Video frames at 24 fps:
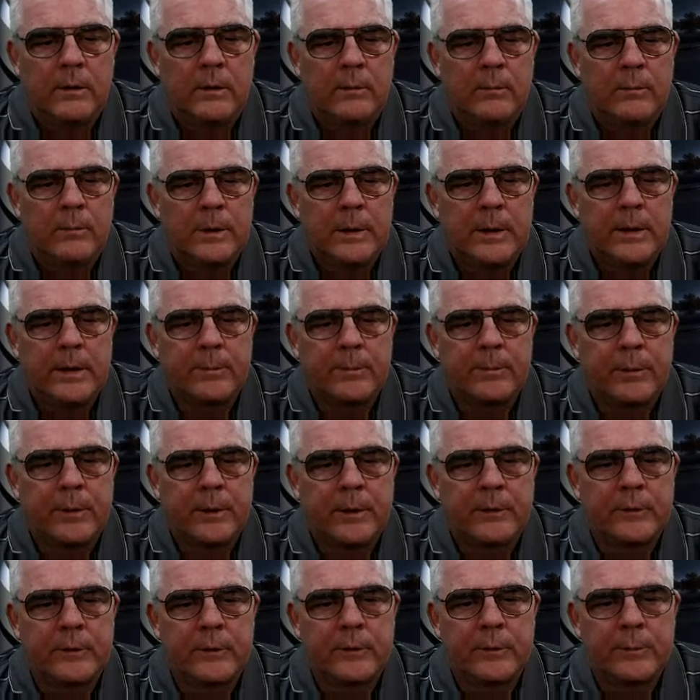Black
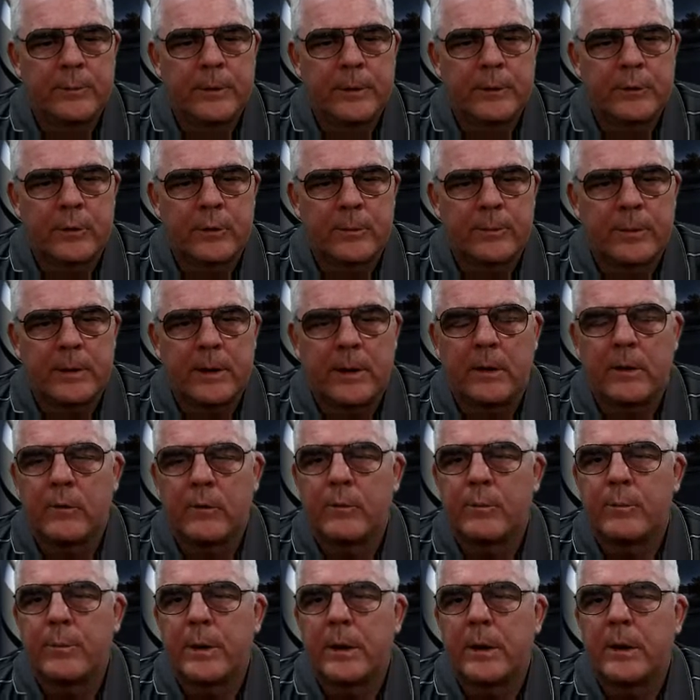brings his bishop out
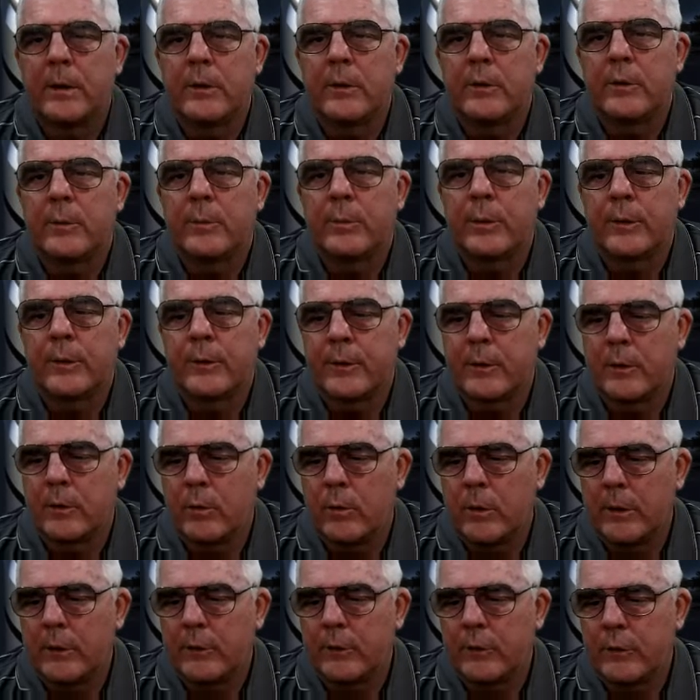of bed to put the
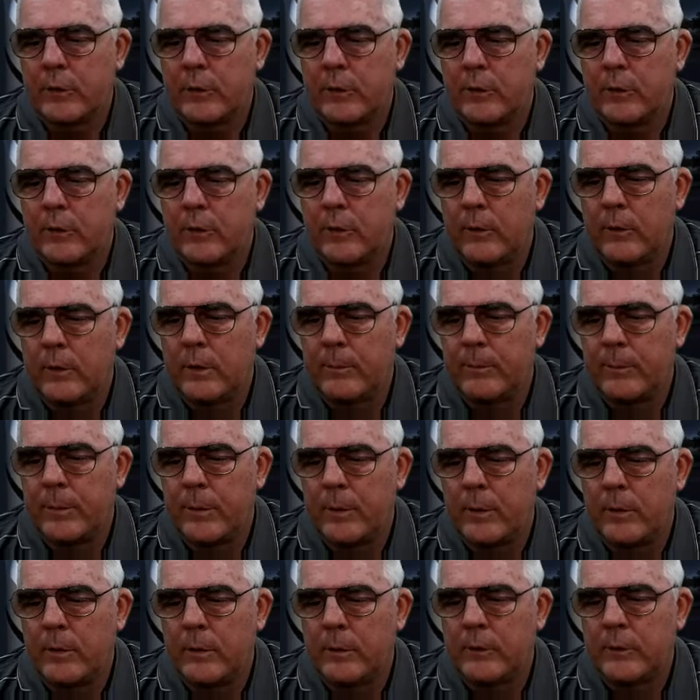question to the
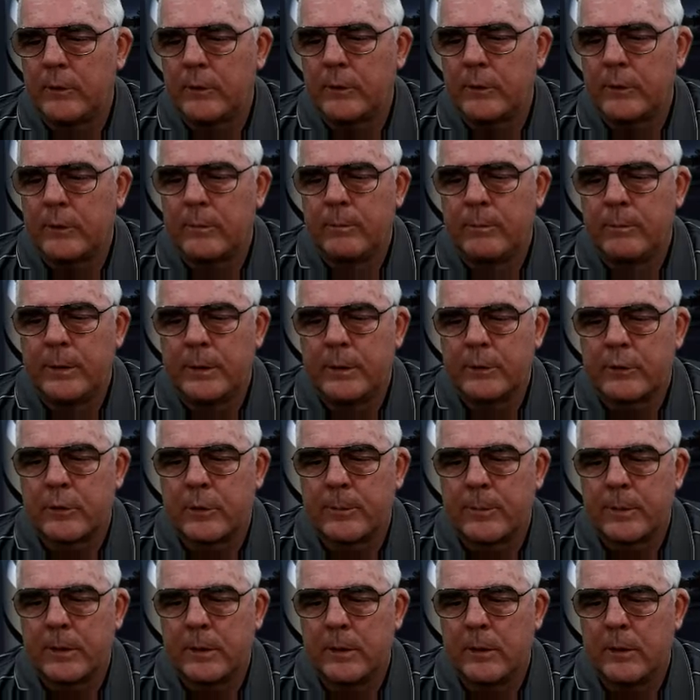opponent's bishop.
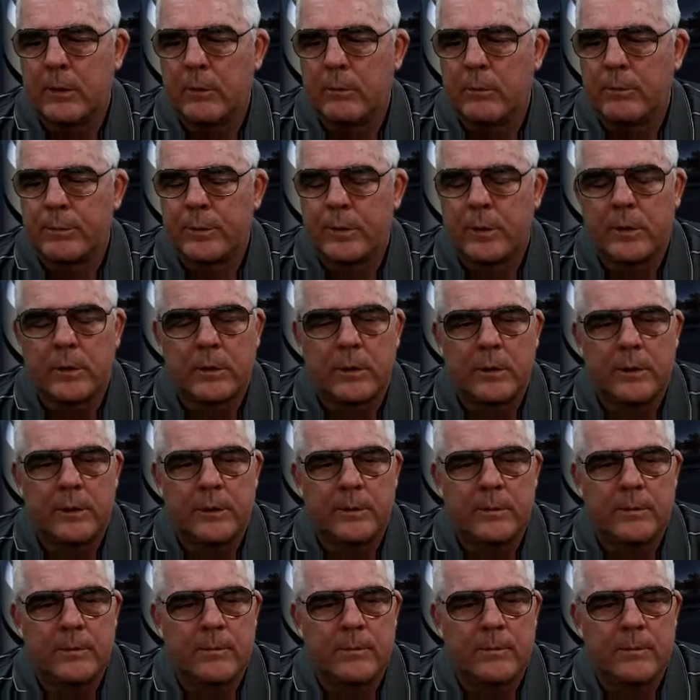Hello, Brooklyn.